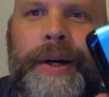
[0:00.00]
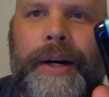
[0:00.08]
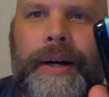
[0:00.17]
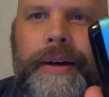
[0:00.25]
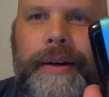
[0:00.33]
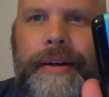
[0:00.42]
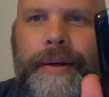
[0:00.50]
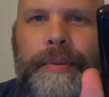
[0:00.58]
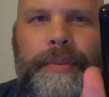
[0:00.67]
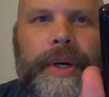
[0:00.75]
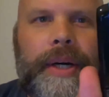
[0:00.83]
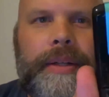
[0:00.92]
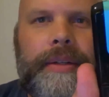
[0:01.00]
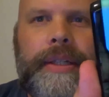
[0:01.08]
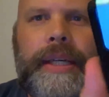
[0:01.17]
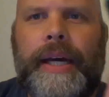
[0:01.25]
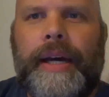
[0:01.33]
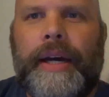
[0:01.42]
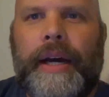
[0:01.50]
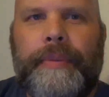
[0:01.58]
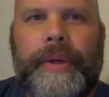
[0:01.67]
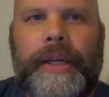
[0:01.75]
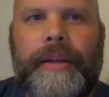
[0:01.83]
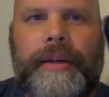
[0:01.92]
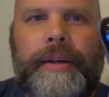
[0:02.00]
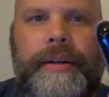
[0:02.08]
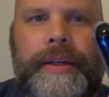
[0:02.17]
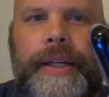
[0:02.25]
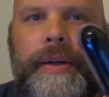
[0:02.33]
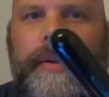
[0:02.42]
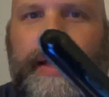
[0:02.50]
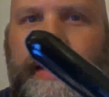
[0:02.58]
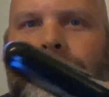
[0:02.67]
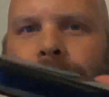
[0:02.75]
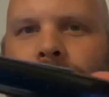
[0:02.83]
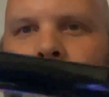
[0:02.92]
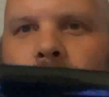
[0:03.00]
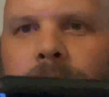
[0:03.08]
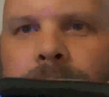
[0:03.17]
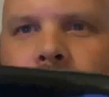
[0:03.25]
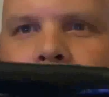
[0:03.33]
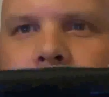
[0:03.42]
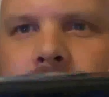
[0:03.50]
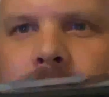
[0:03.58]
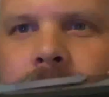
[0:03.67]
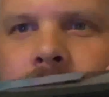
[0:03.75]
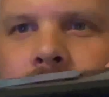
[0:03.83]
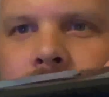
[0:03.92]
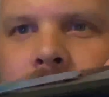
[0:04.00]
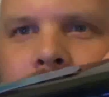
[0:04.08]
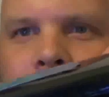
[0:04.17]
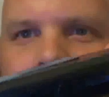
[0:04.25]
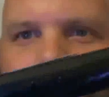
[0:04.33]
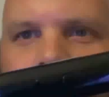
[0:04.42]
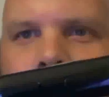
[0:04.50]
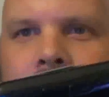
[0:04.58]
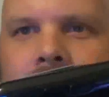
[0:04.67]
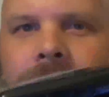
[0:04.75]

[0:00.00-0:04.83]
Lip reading: But yeah, I mean, like I told you, the metal pieces are falling off already.